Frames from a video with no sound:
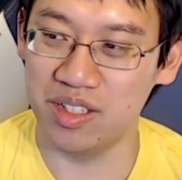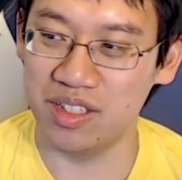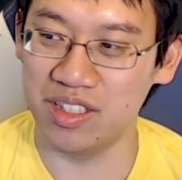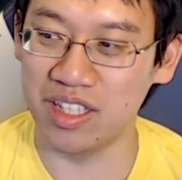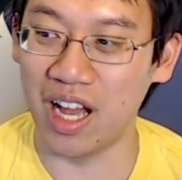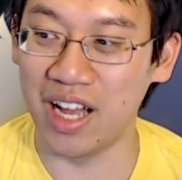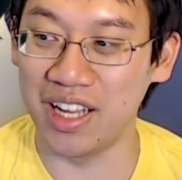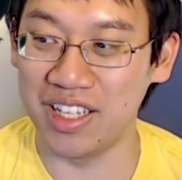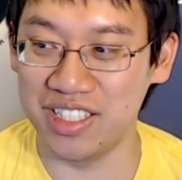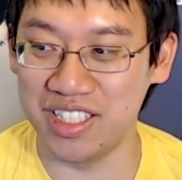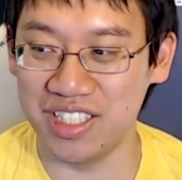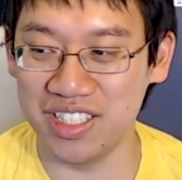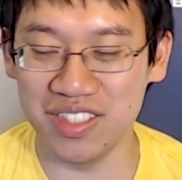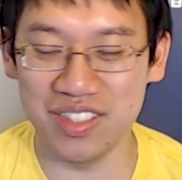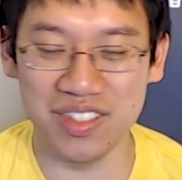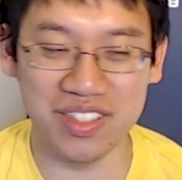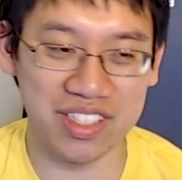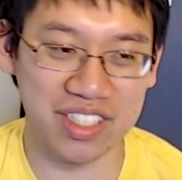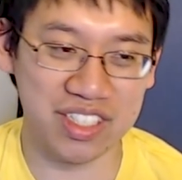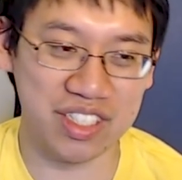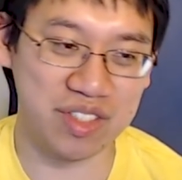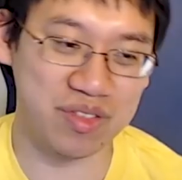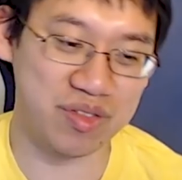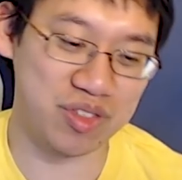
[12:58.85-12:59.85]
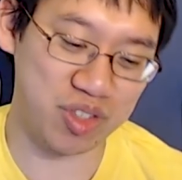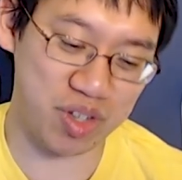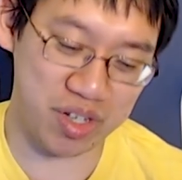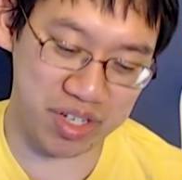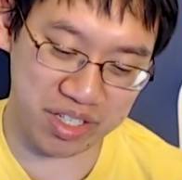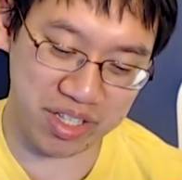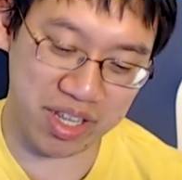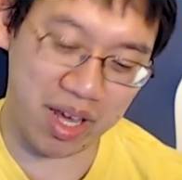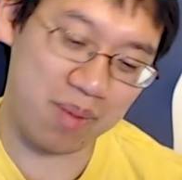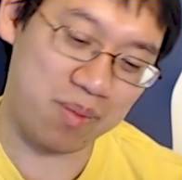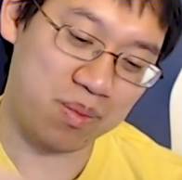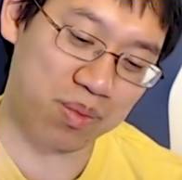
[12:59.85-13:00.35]
Ideally, you've
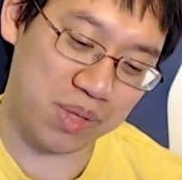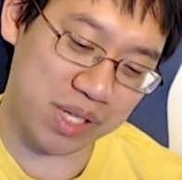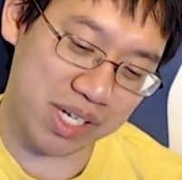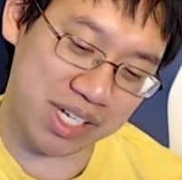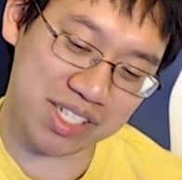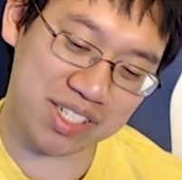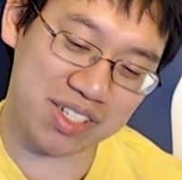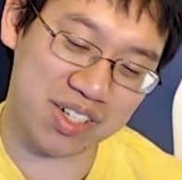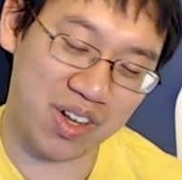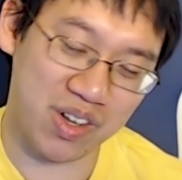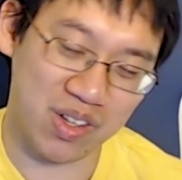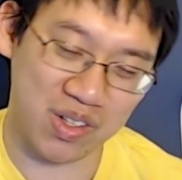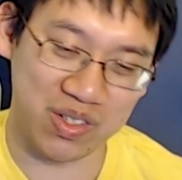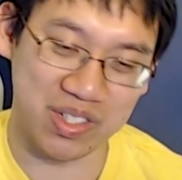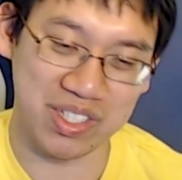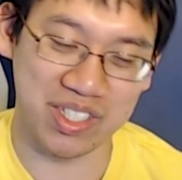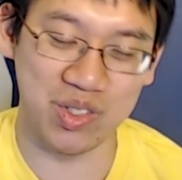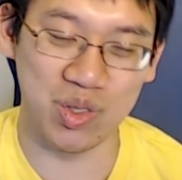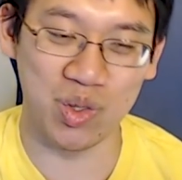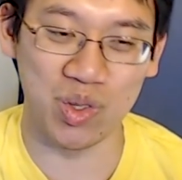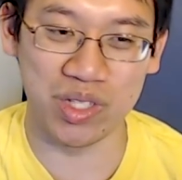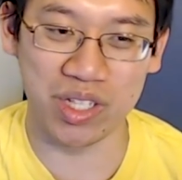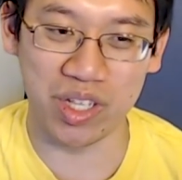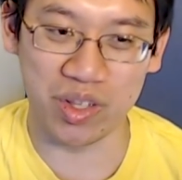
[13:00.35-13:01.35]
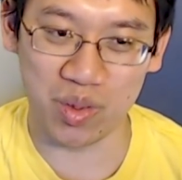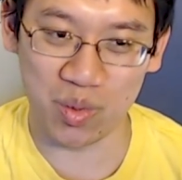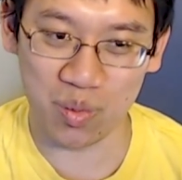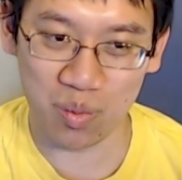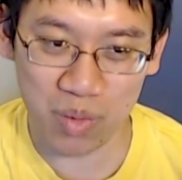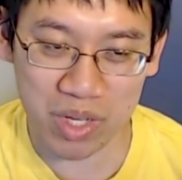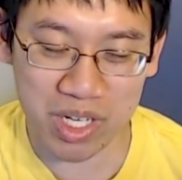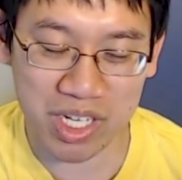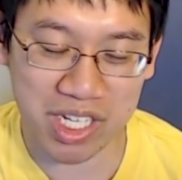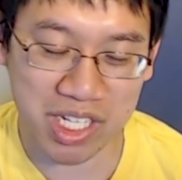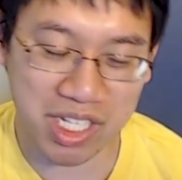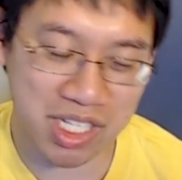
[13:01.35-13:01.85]
traded that Blaze Caller into another
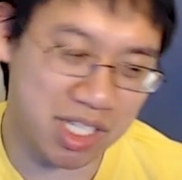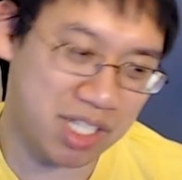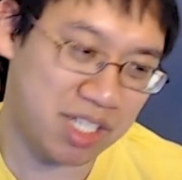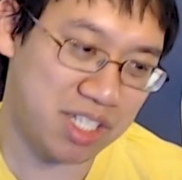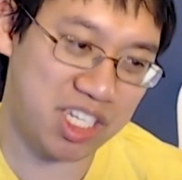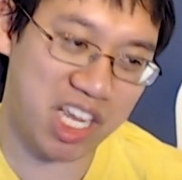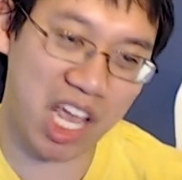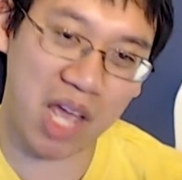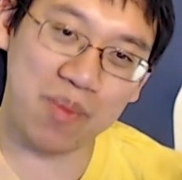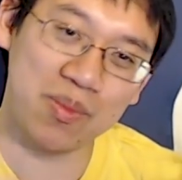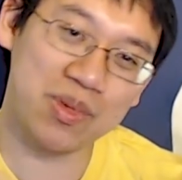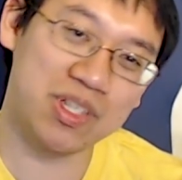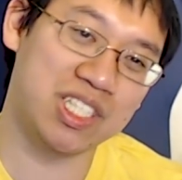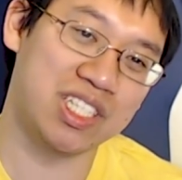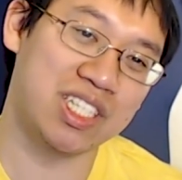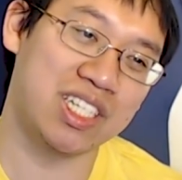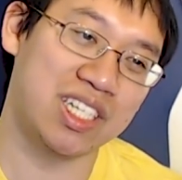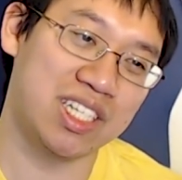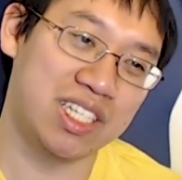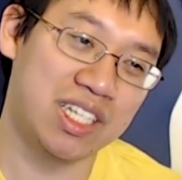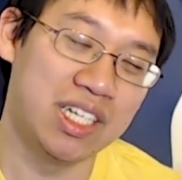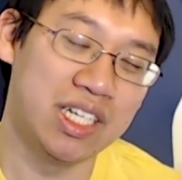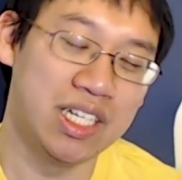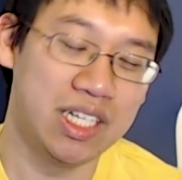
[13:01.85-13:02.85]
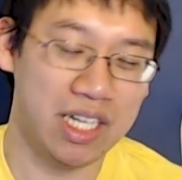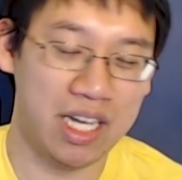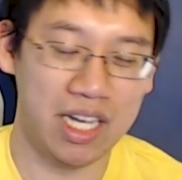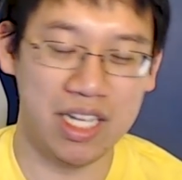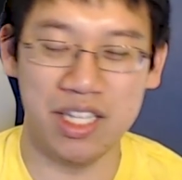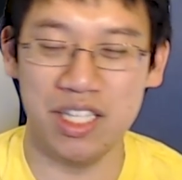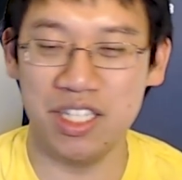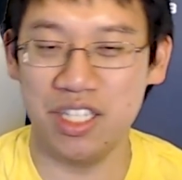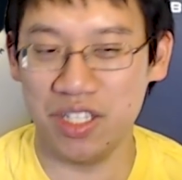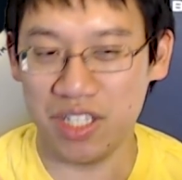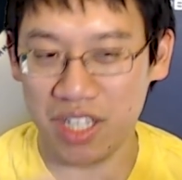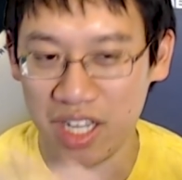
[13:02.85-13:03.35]
minion, damaging it, and
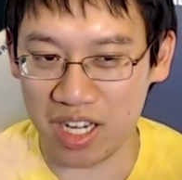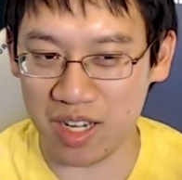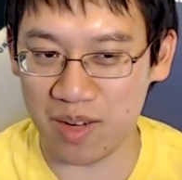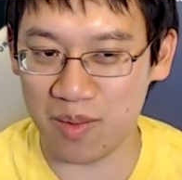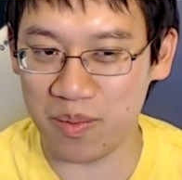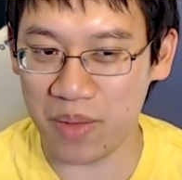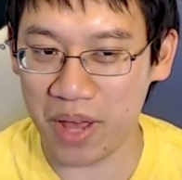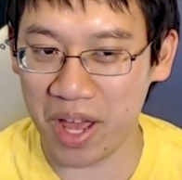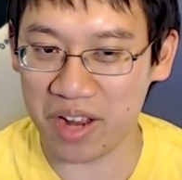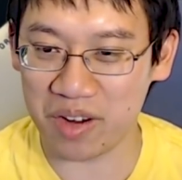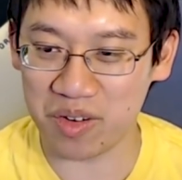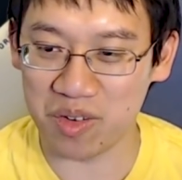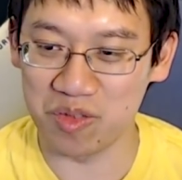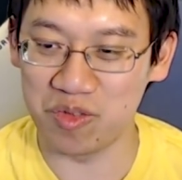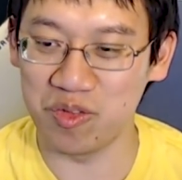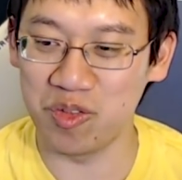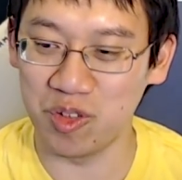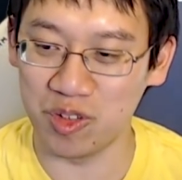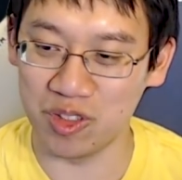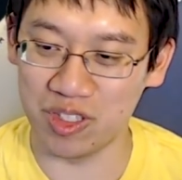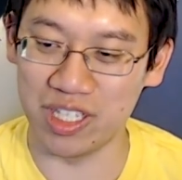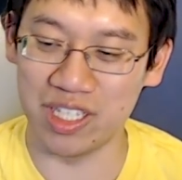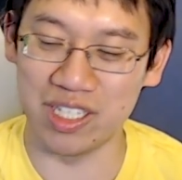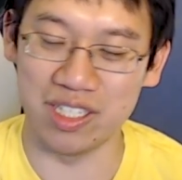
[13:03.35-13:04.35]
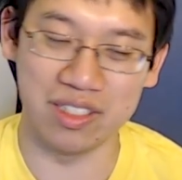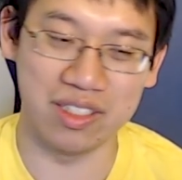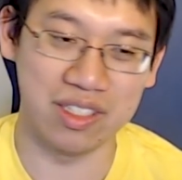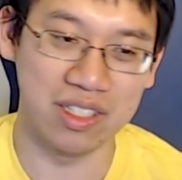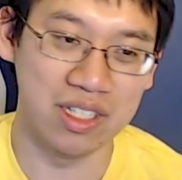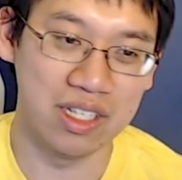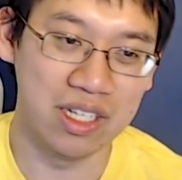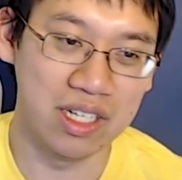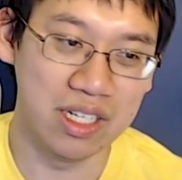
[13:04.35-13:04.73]
then you get it back with full health.